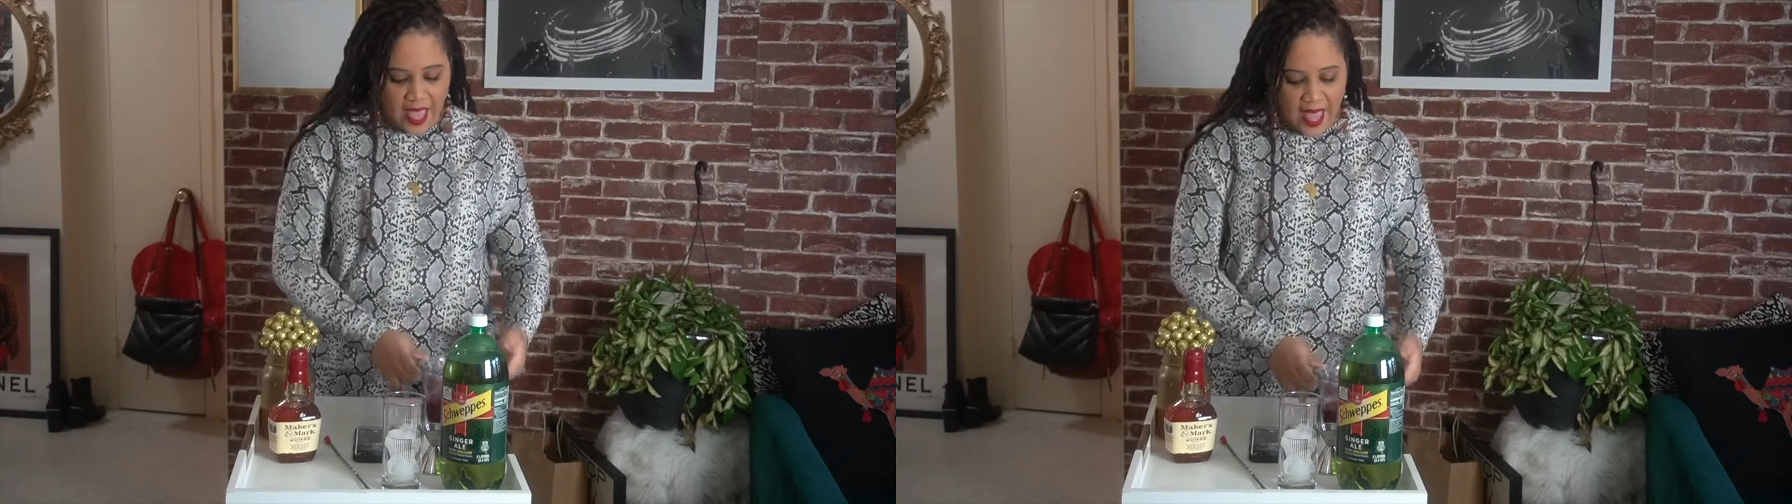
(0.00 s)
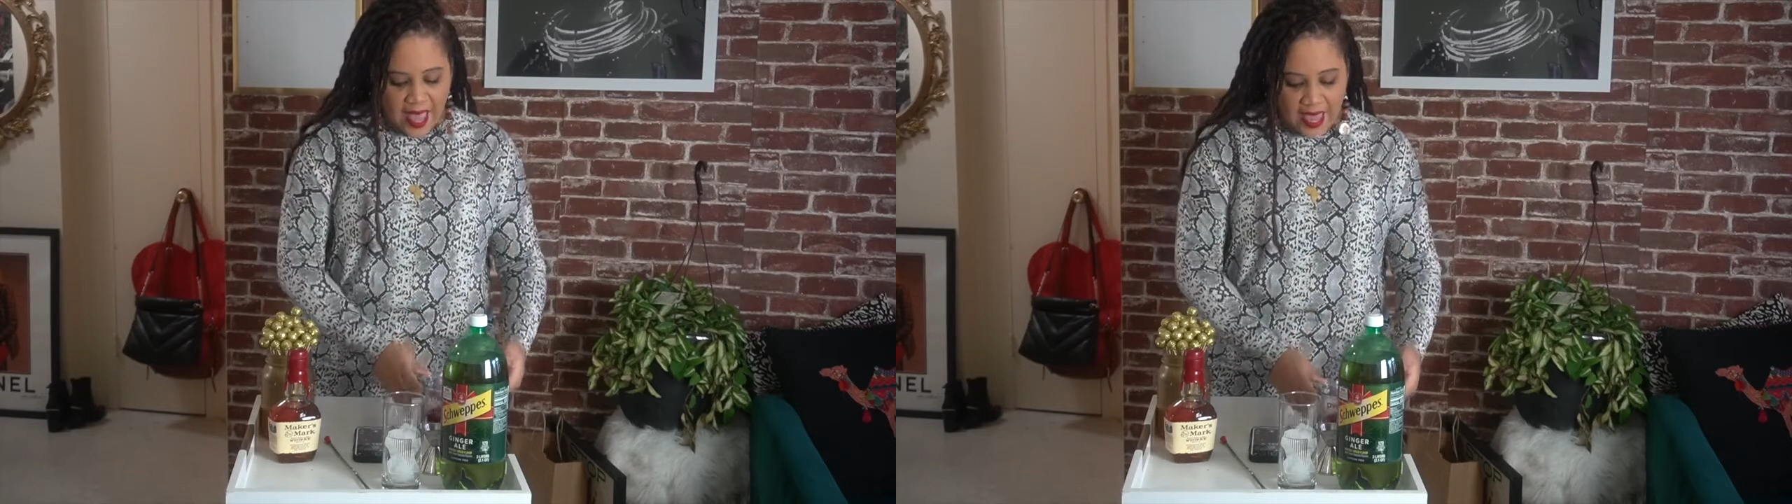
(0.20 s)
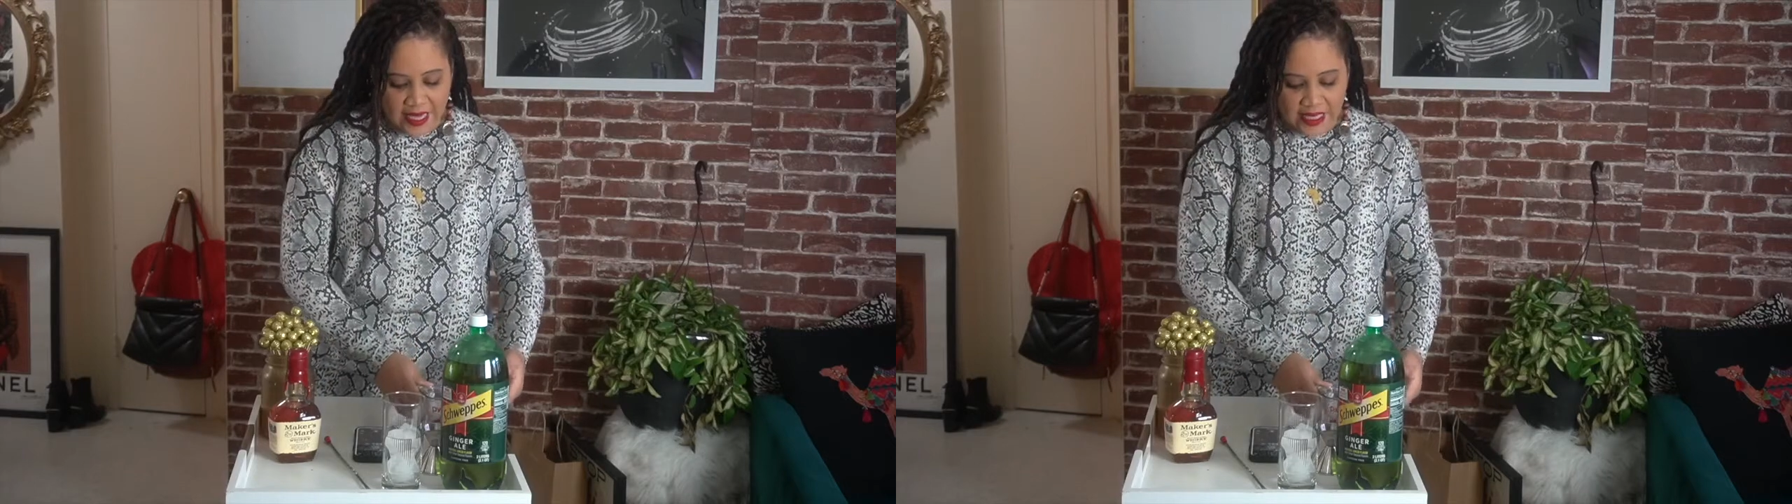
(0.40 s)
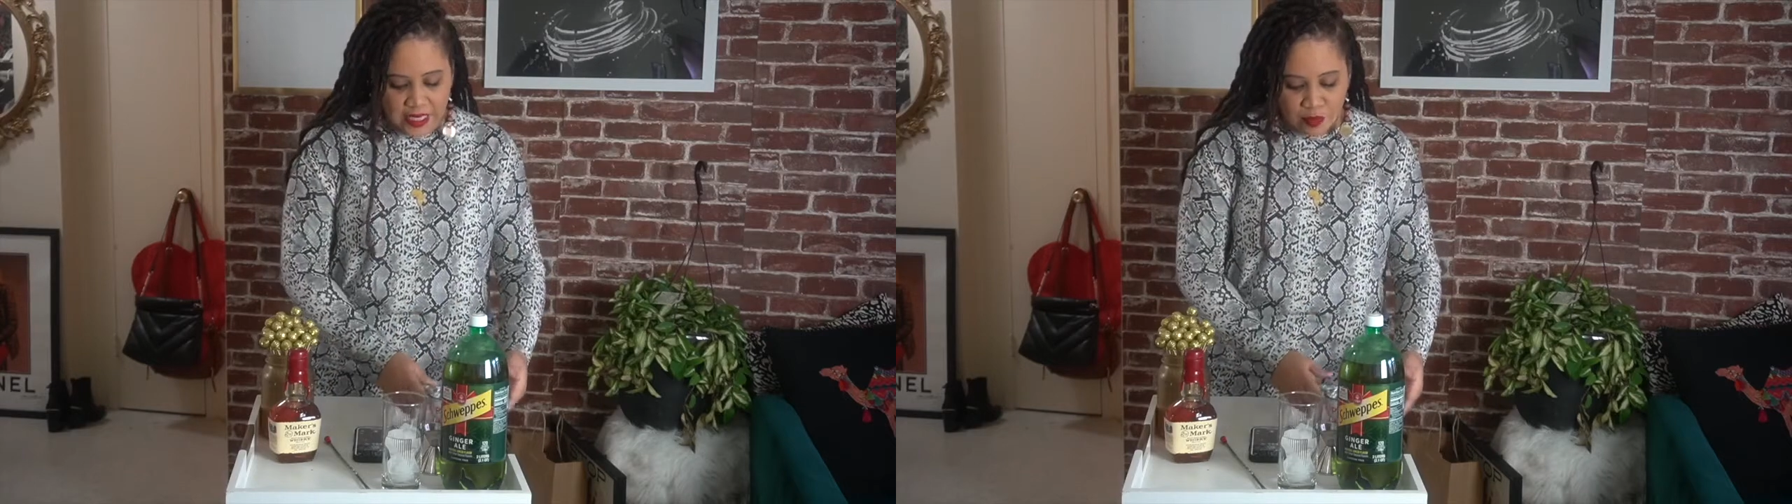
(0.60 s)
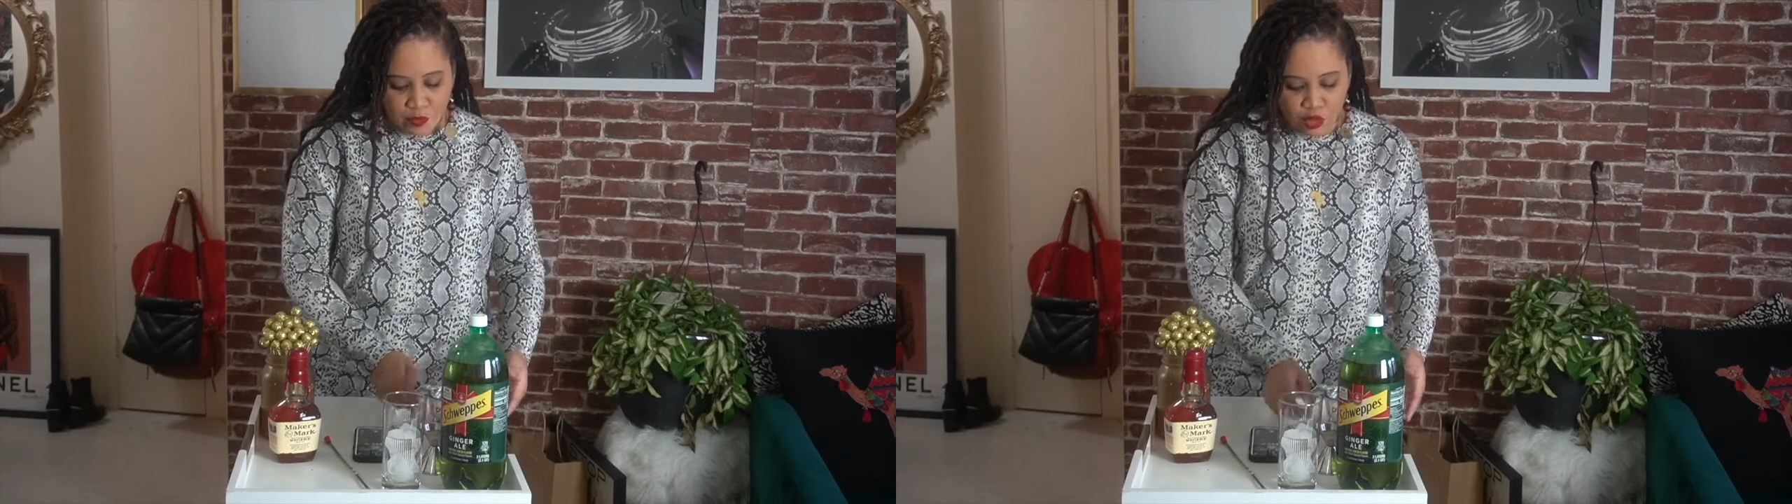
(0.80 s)
and
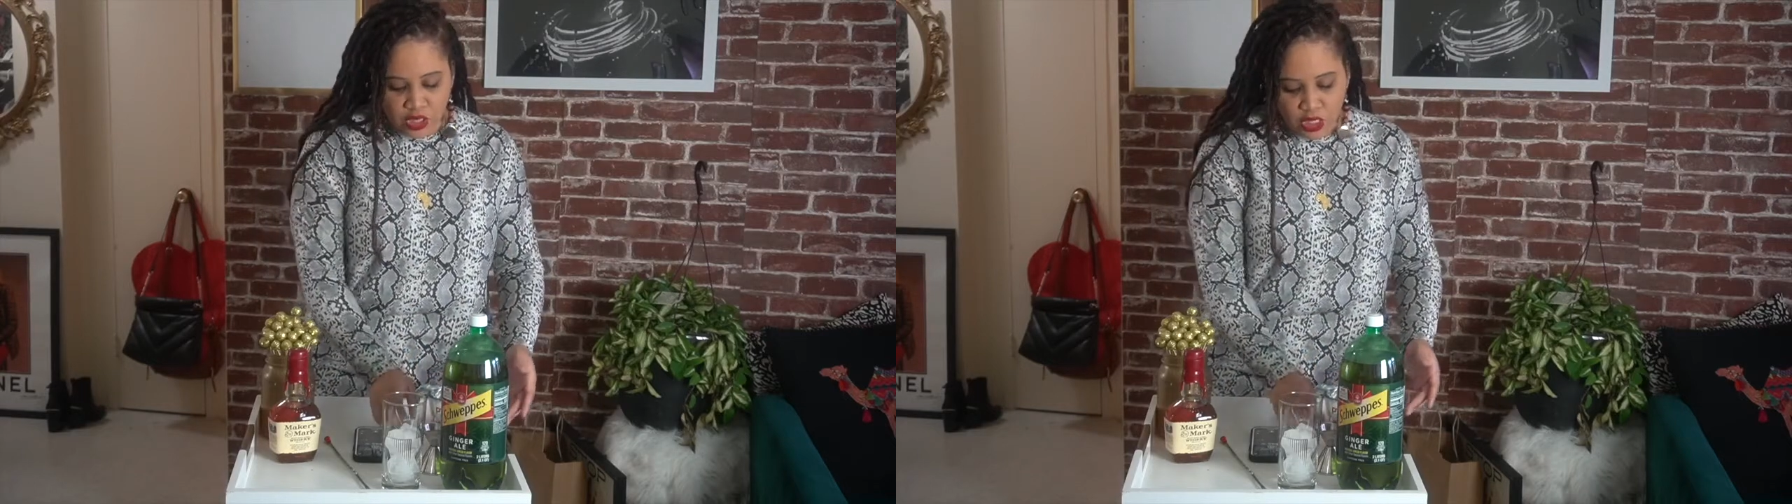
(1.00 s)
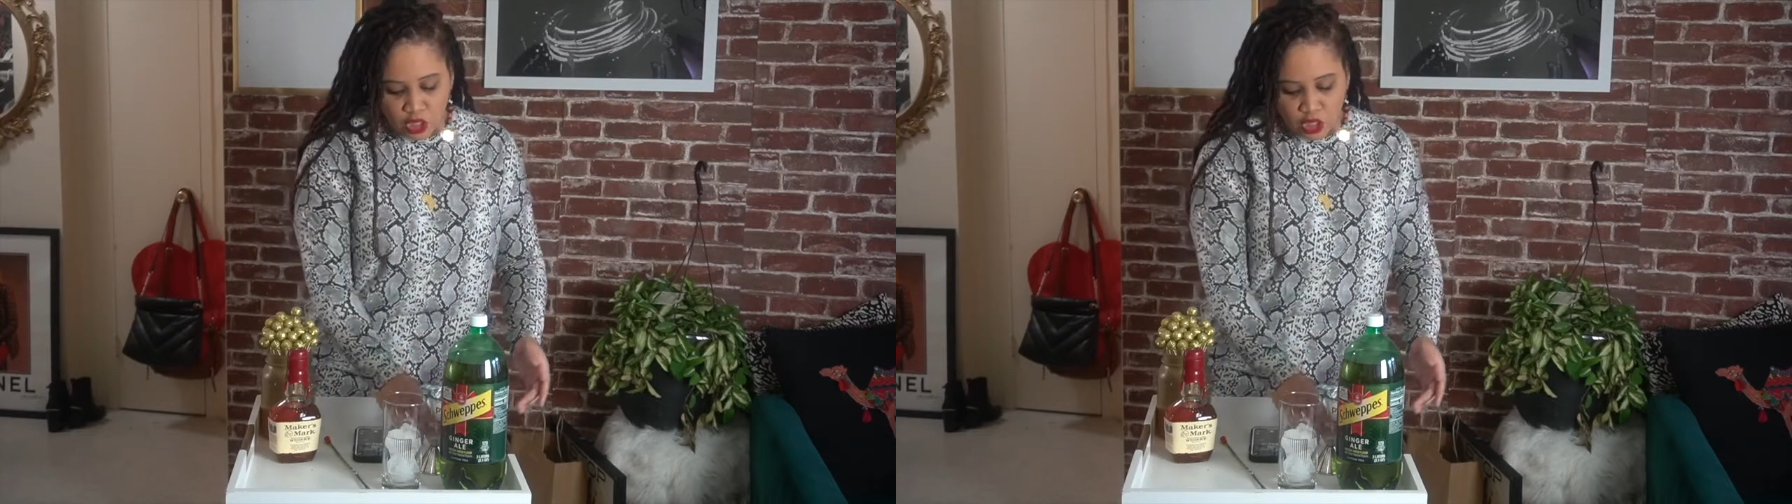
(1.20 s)
I'm using a